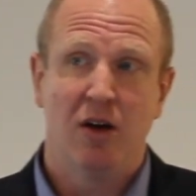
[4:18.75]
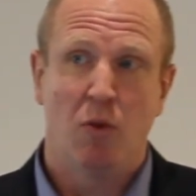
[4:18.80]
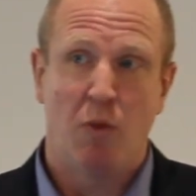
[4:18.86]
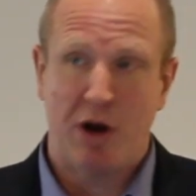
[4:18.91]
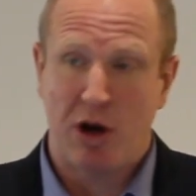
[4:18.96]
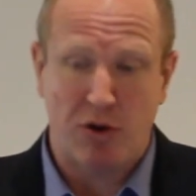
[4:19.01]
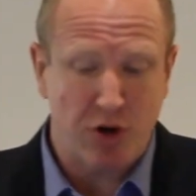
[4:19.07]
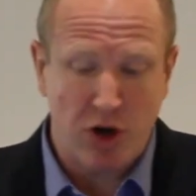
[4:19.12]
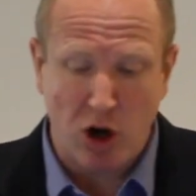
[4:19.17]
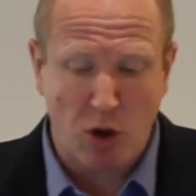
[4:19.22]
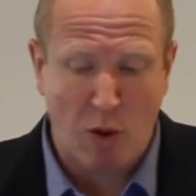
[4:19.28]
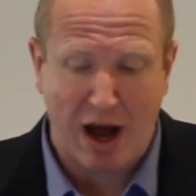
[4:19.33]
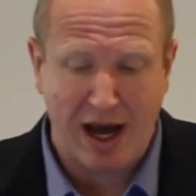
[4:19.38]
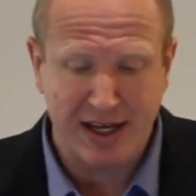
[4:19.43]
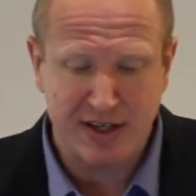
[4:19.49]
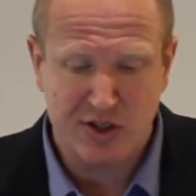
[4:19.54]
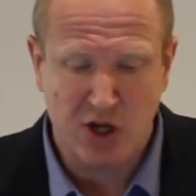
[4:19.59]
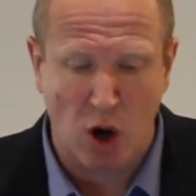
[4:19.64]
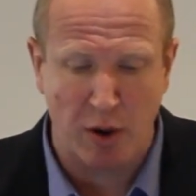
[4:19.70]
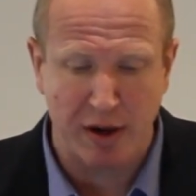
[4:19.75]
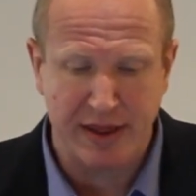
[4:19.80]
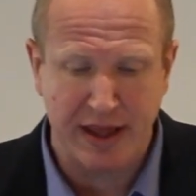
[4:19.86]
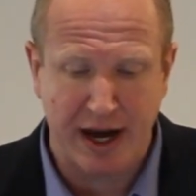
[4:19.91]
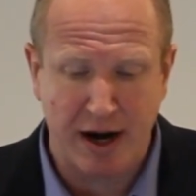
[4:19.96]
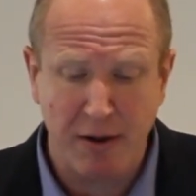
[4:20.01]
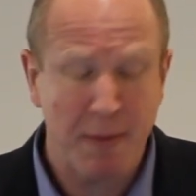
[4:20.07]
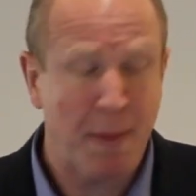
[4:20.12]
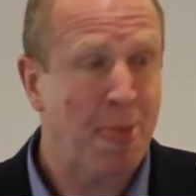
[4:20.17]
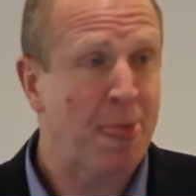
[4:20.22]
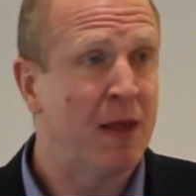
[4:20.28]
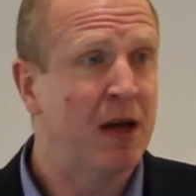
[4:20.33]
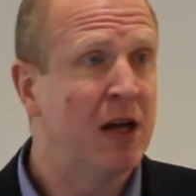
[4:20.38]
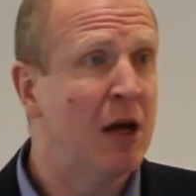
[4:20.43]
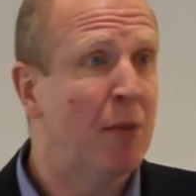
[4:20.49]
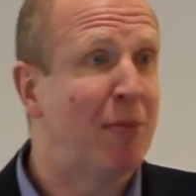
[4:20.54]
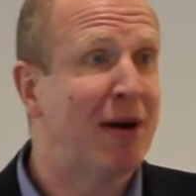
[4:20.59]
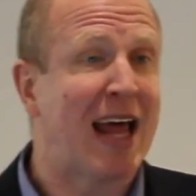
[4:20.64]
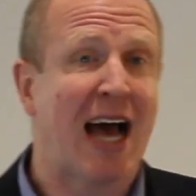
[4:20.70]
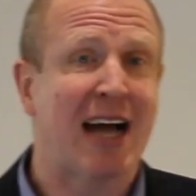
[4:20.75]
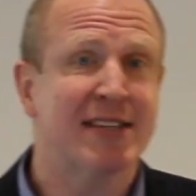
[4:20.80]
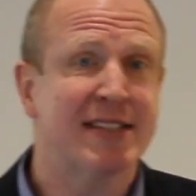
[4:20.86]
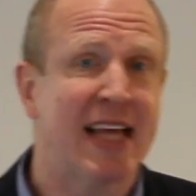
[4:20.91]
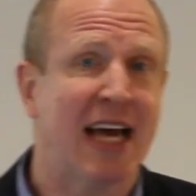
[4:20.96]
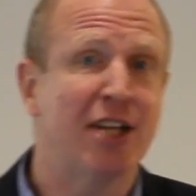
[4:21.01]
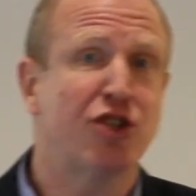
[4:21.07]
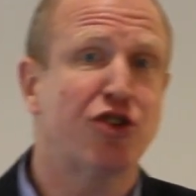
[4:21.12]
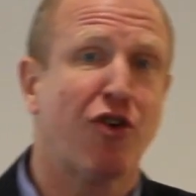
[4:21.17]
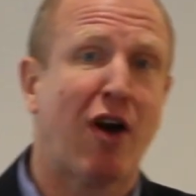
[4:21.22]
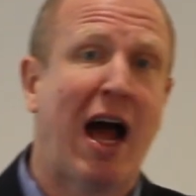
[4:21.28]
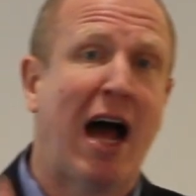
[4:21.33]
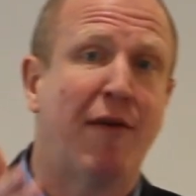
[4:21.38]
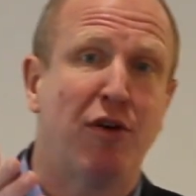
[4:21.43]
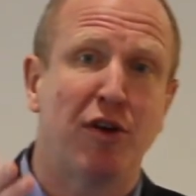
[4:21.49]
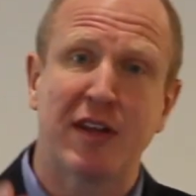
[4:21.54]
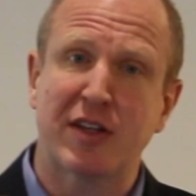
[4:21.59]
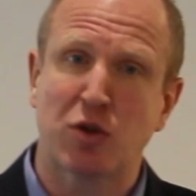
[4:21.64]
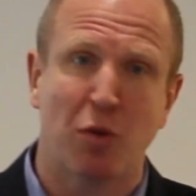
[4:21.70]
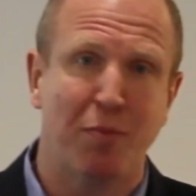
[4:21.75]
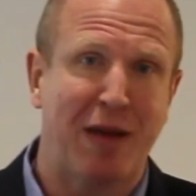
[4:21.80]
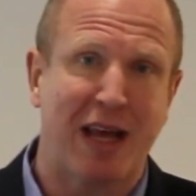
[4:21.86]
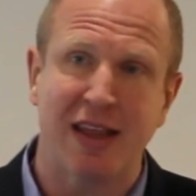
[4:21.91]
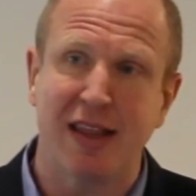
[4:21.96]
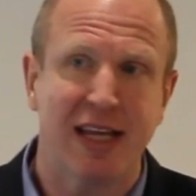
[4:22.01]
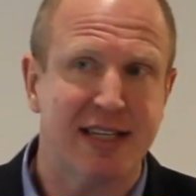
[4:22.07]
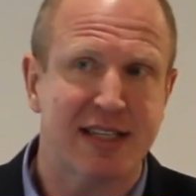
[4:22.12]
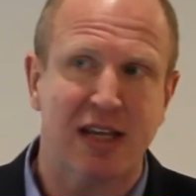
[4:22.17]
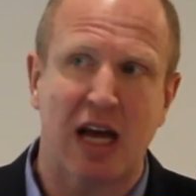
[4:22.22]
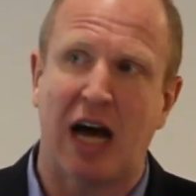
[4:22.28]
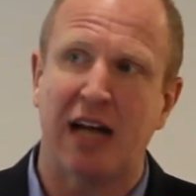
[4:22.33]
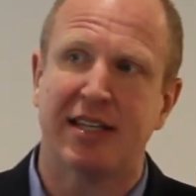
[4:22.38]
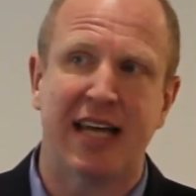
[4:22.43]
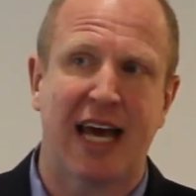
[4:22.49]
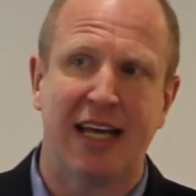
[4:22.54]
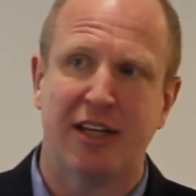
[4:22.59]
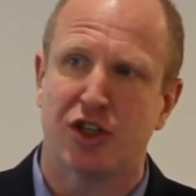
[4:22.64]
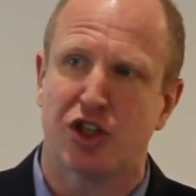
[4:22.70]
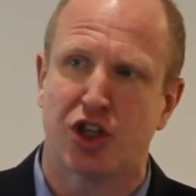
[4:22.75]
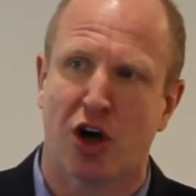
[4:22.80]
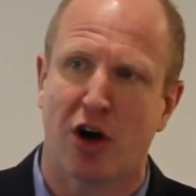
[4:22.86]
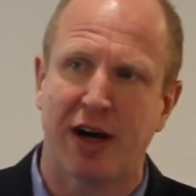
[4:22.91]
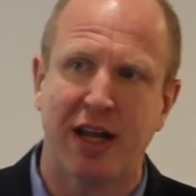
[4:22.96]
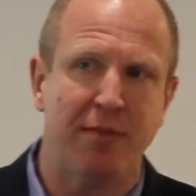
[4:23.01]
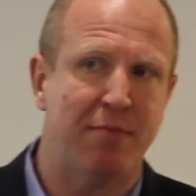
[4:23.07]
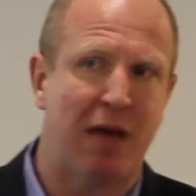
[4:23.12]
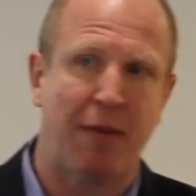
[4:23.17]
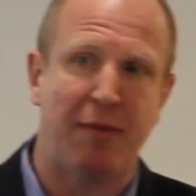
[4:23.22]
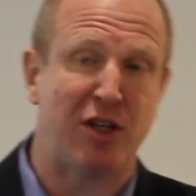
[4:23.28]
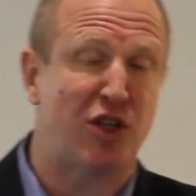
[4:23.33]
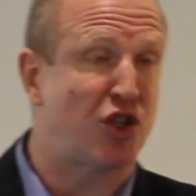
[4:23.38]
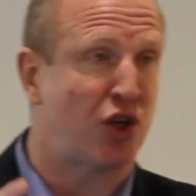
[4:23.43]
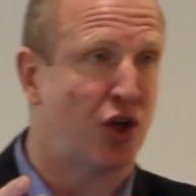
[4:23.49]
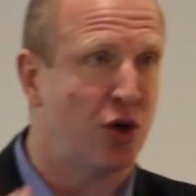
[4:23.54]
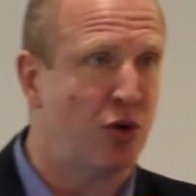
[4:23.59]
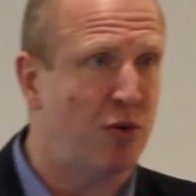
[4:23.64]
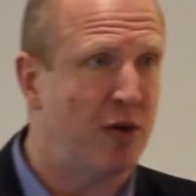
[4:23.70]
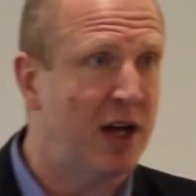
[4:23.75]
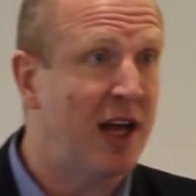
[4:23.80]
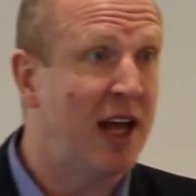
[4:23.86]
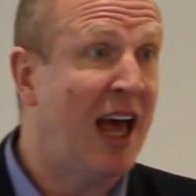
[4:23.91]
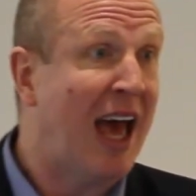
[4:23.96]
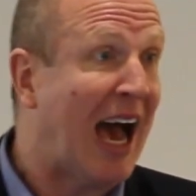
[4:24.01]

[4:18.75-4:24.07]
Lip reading: We don't know why he's going there. But as they travel, this would be at least a day's journey, maybe two.